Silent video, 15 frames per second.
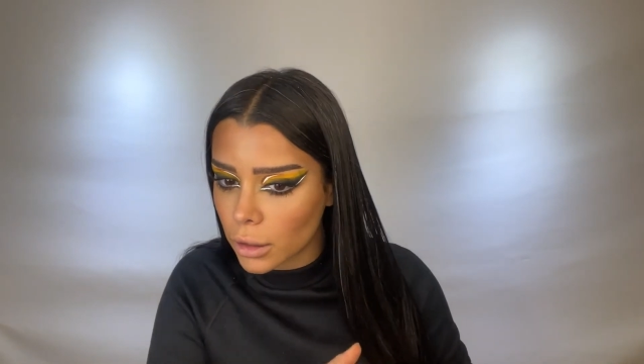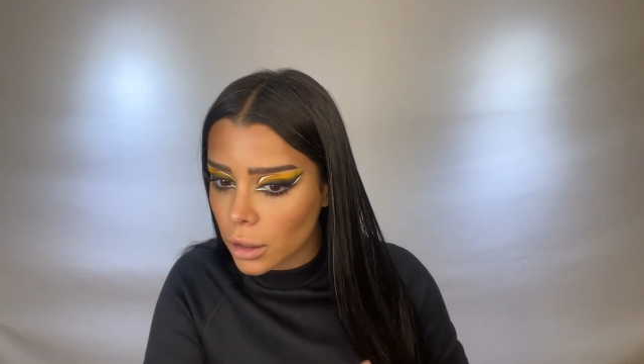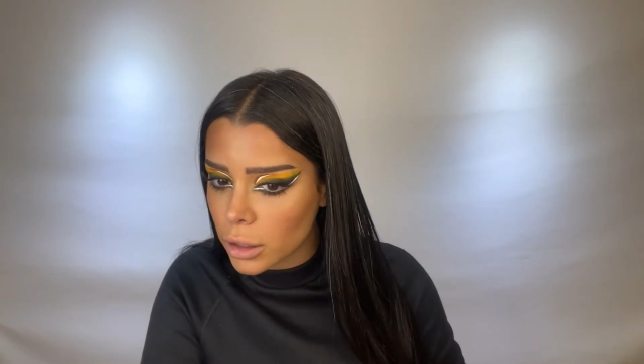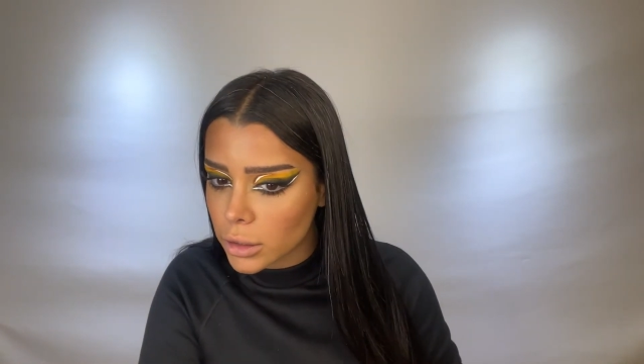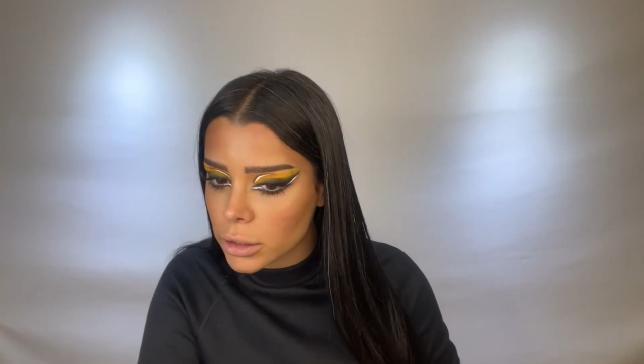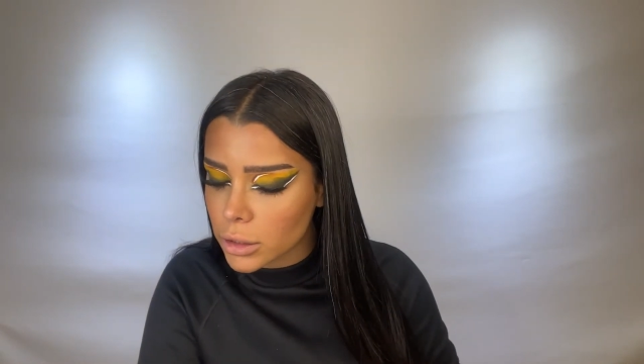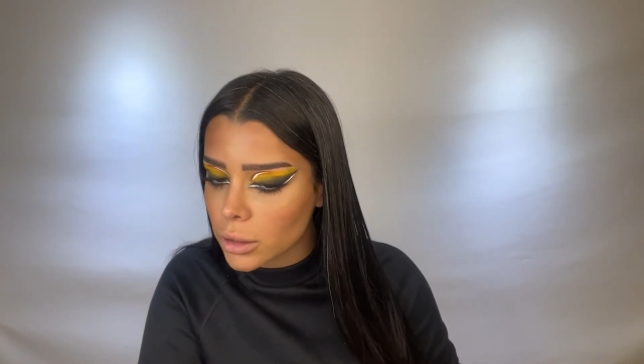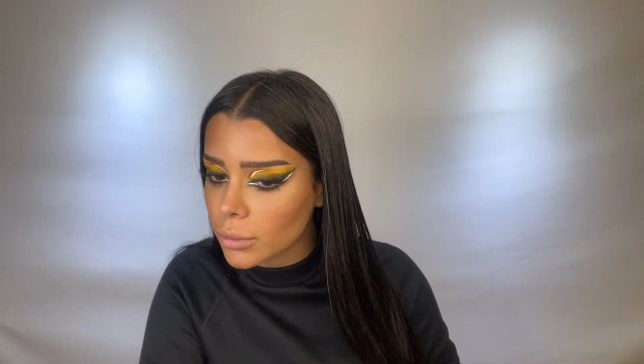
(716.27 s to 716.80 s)

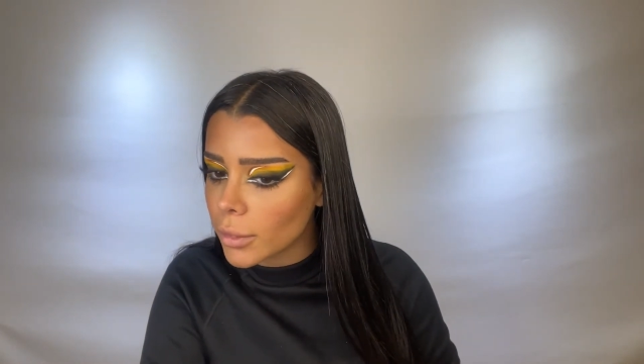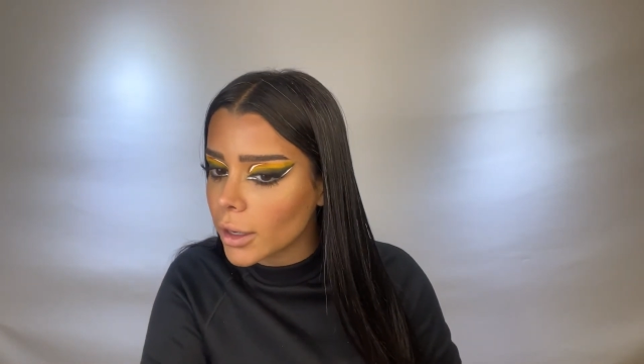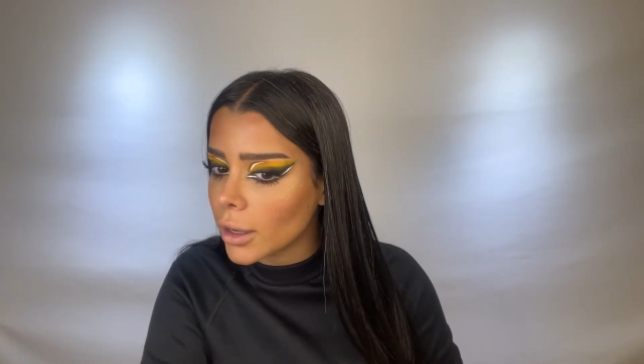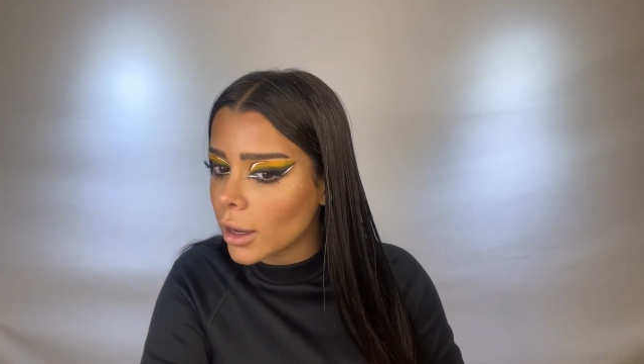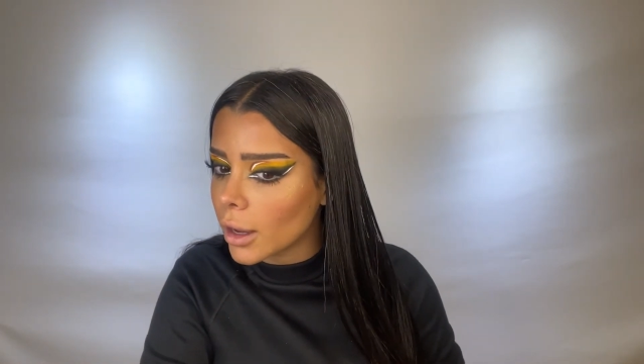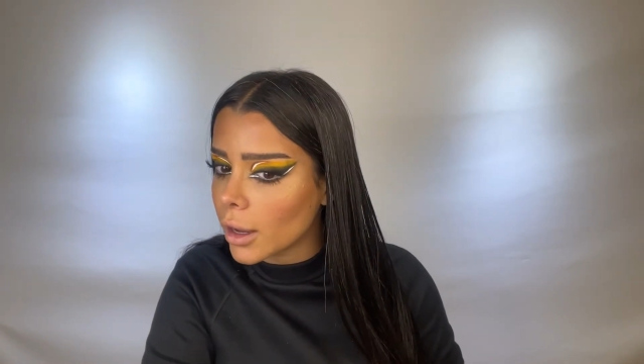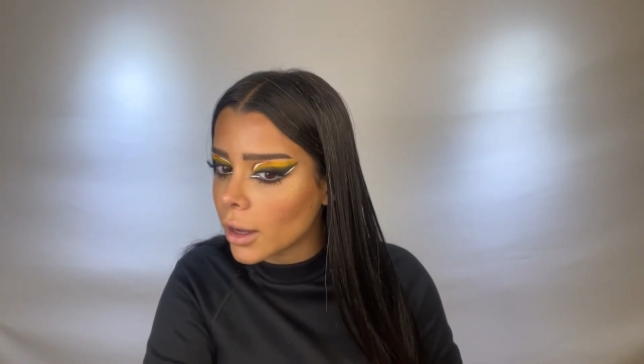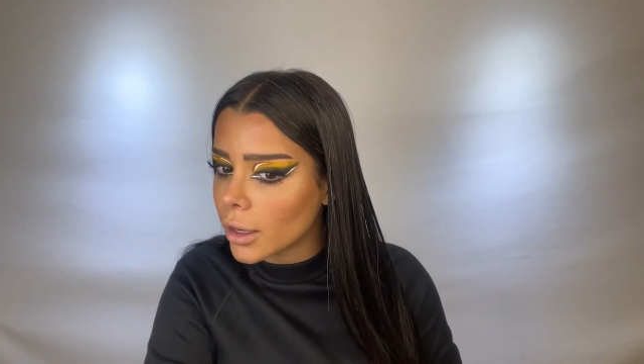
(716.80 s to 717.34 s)
under my
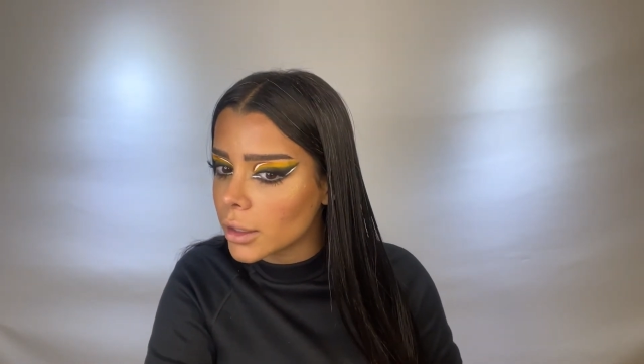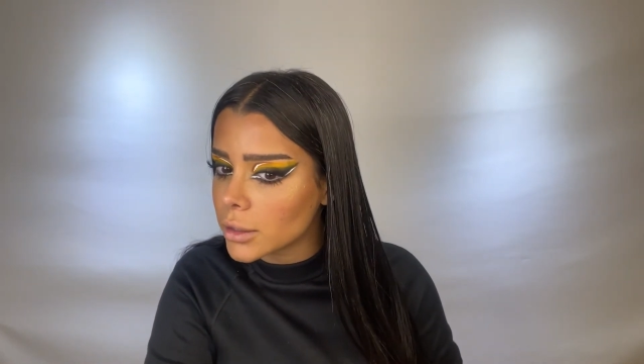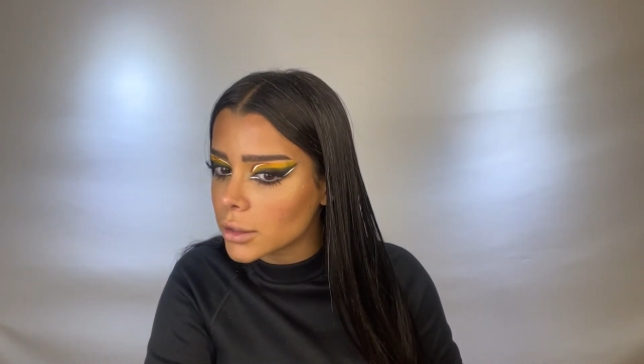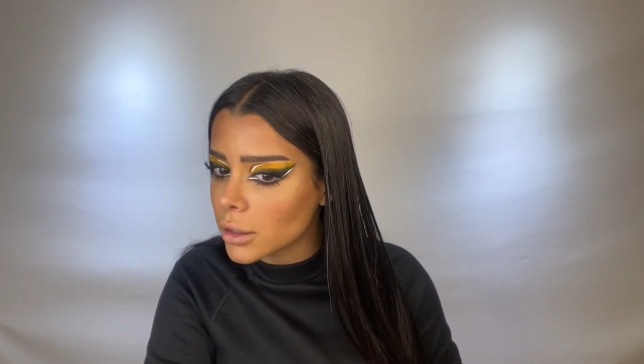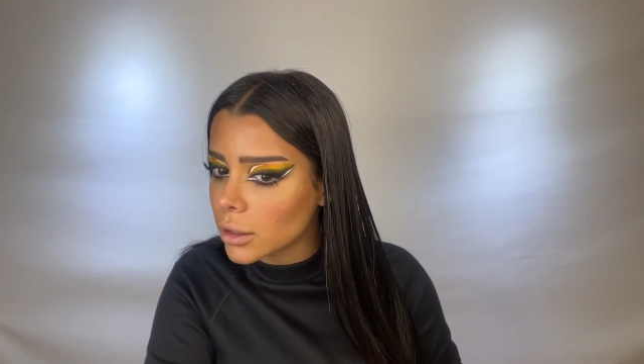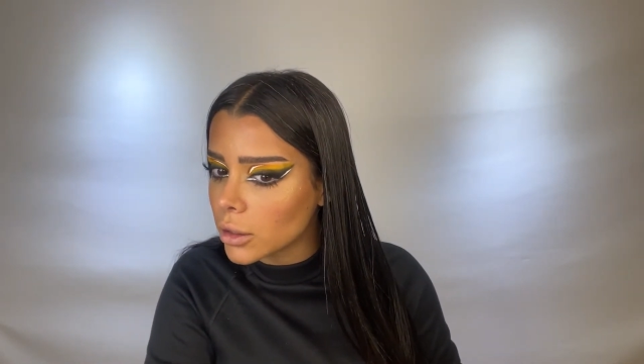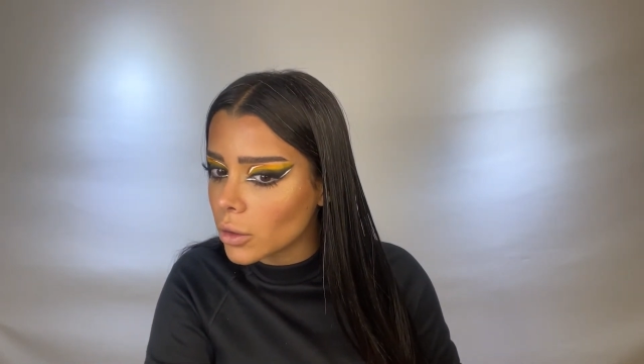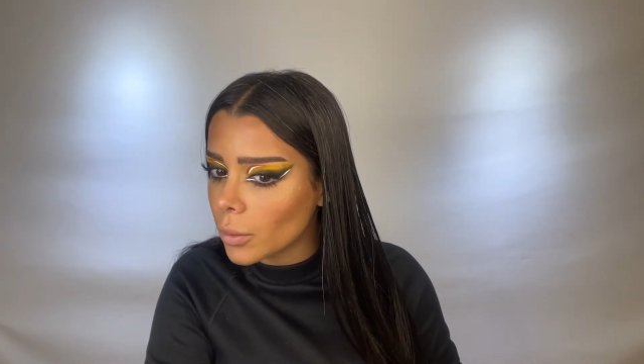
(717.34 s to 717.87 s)
eyes a
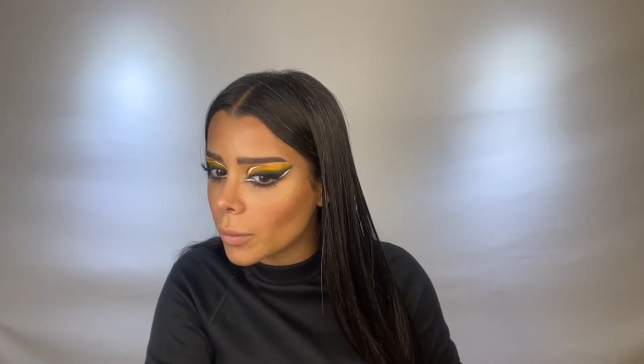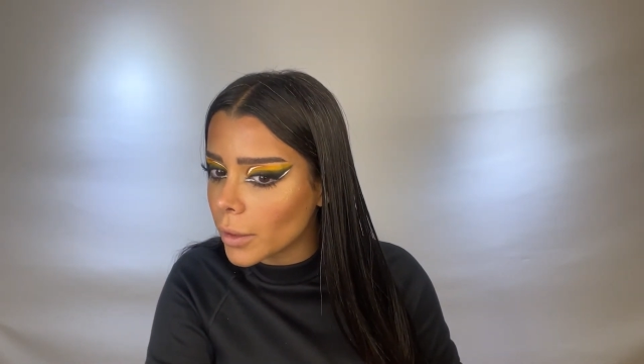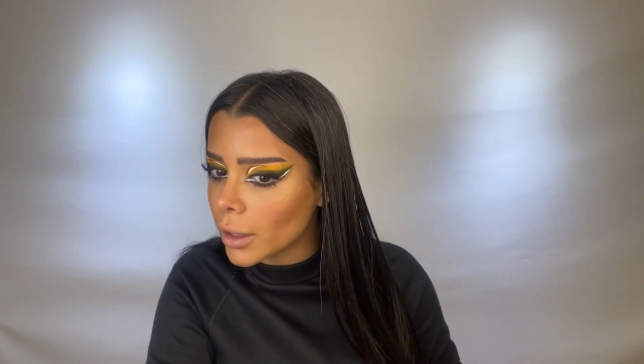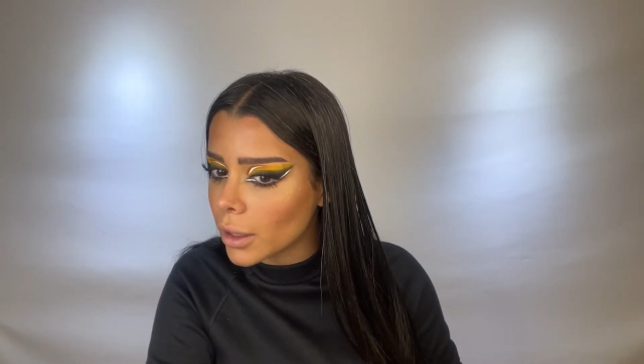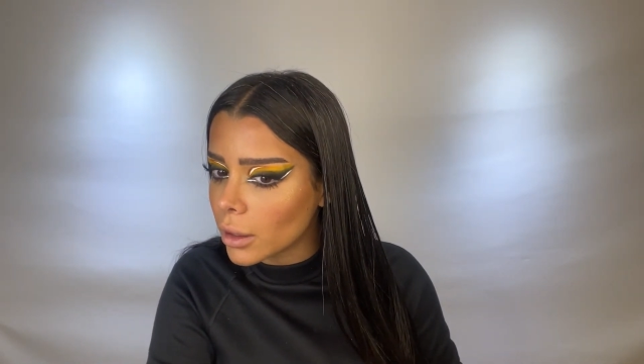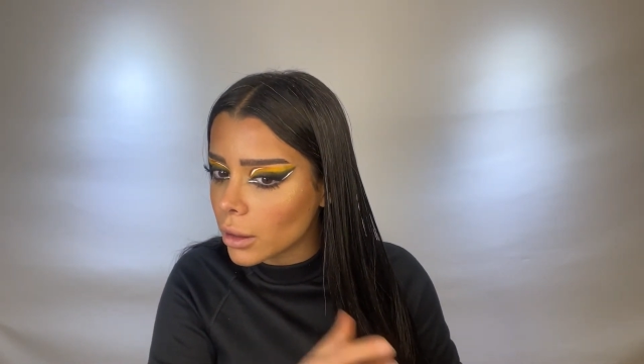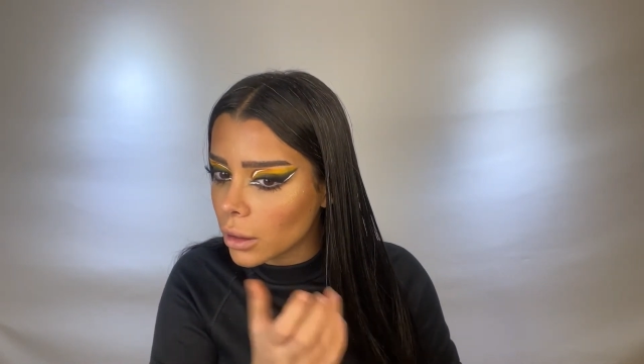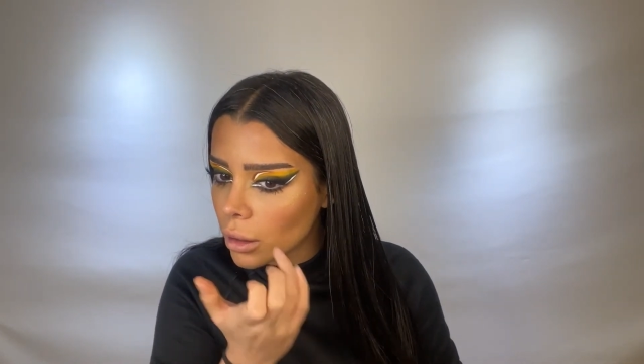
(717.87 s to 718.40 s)
little
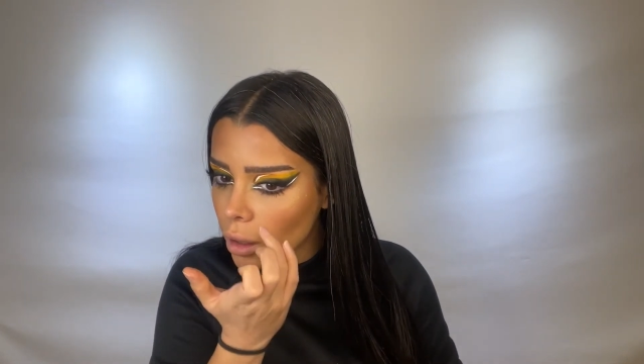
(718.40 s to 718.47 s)
bit,